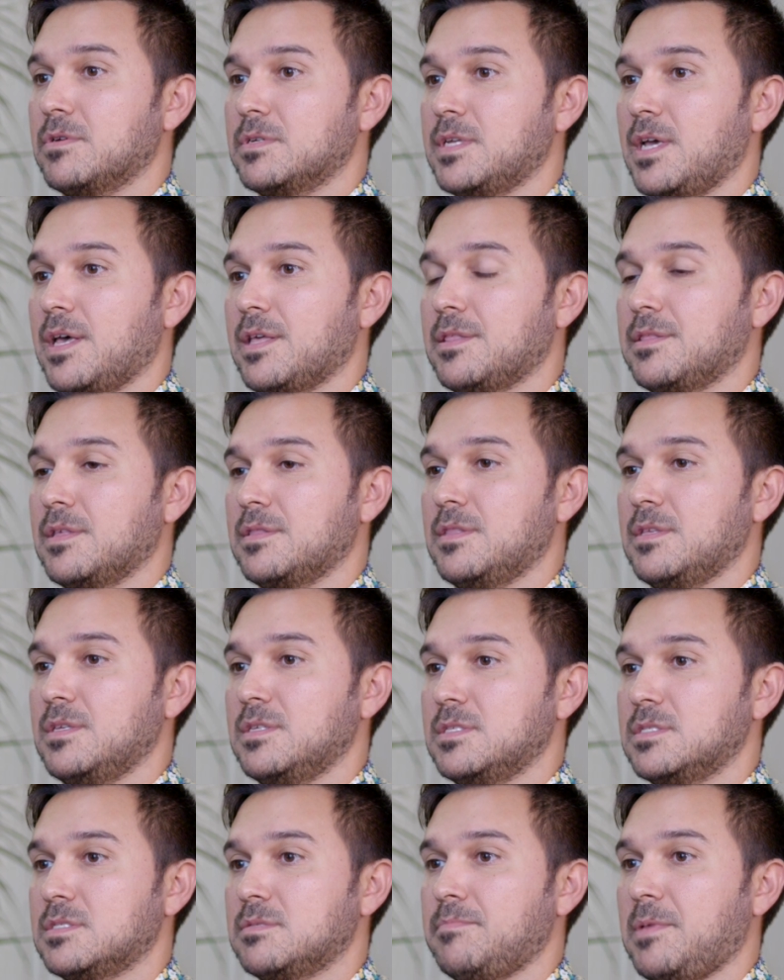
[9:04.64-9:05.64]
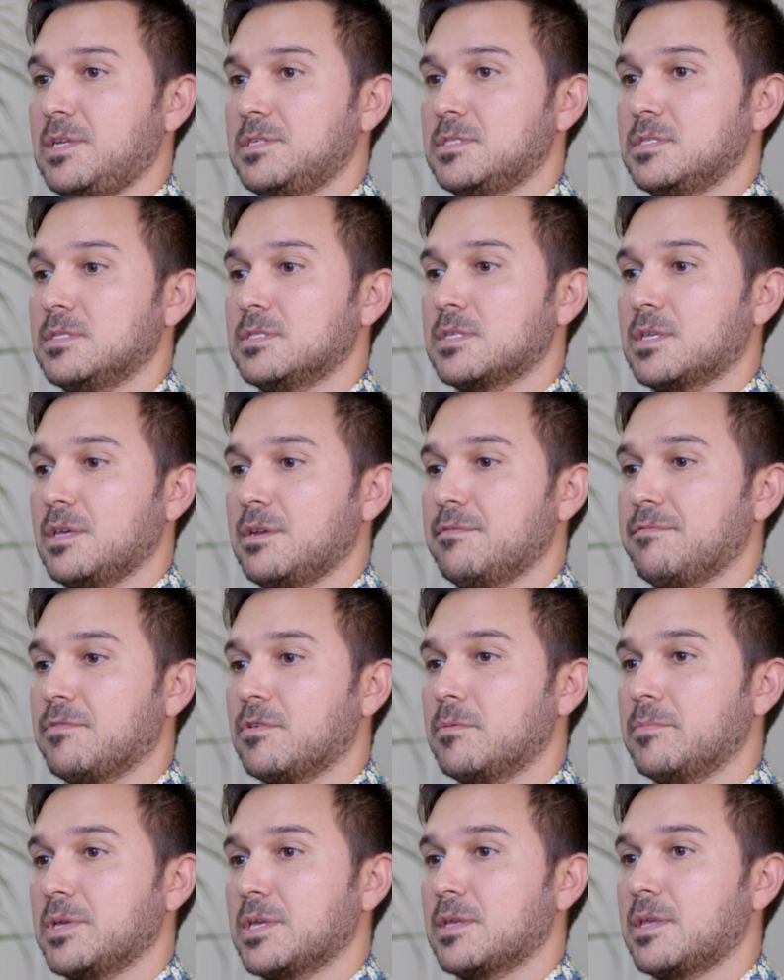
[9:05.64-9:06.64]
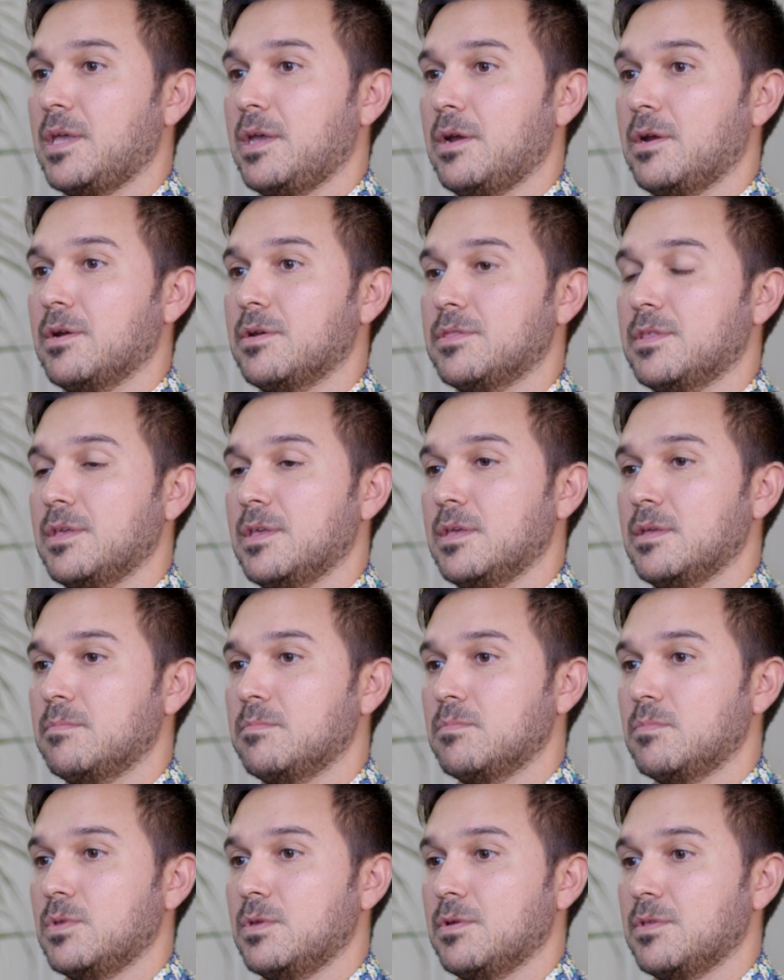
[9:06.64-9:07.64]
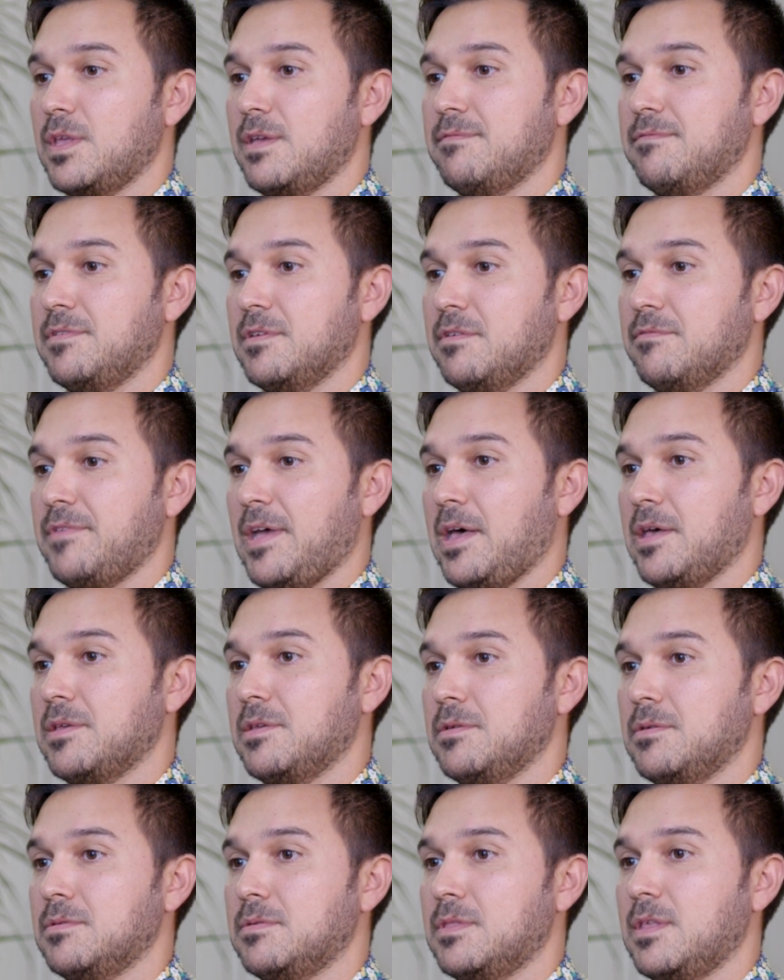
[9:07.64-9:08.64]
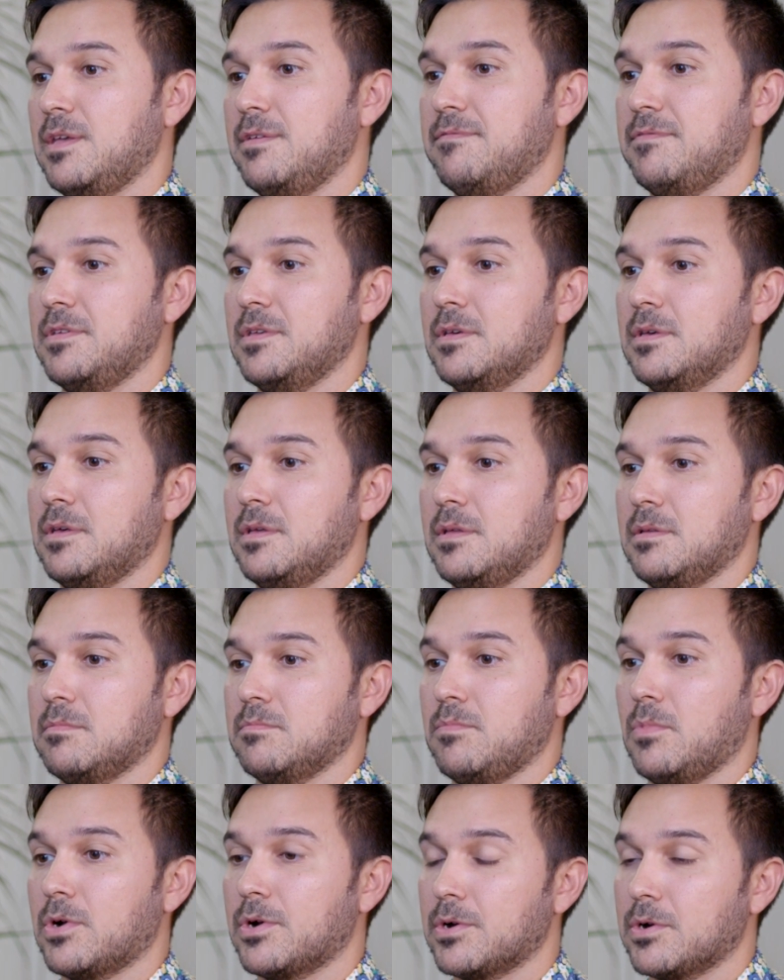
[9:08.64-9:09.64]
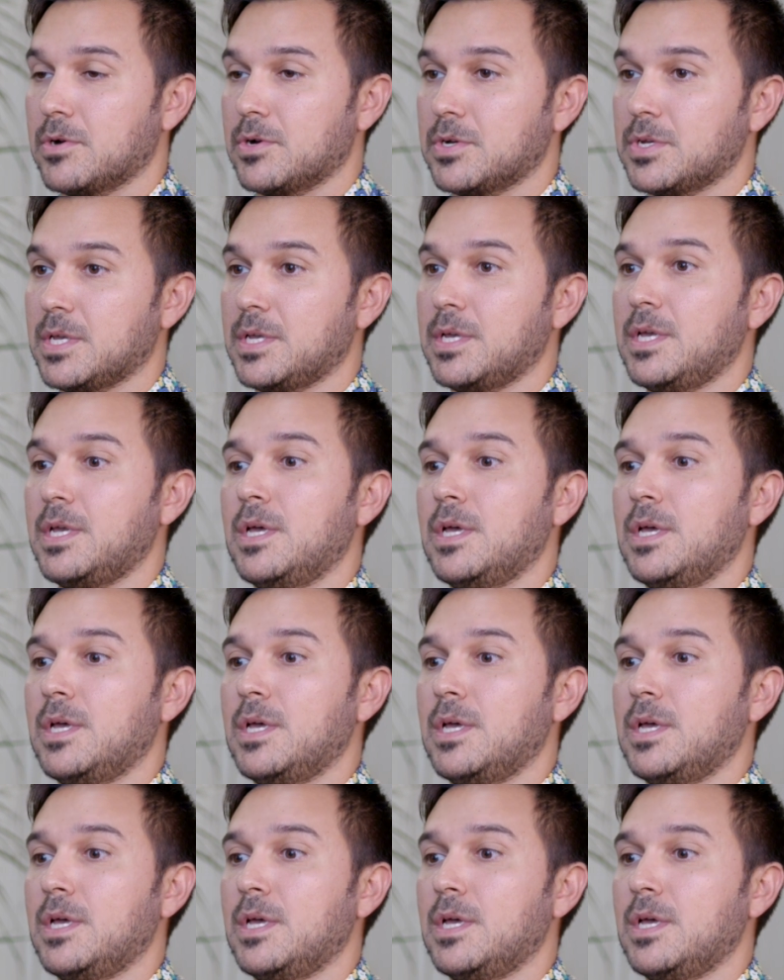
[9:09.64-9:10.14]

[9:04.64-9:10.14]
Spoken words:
or death that these patients get affirming care, that, you know, they feel valued, they feel heard,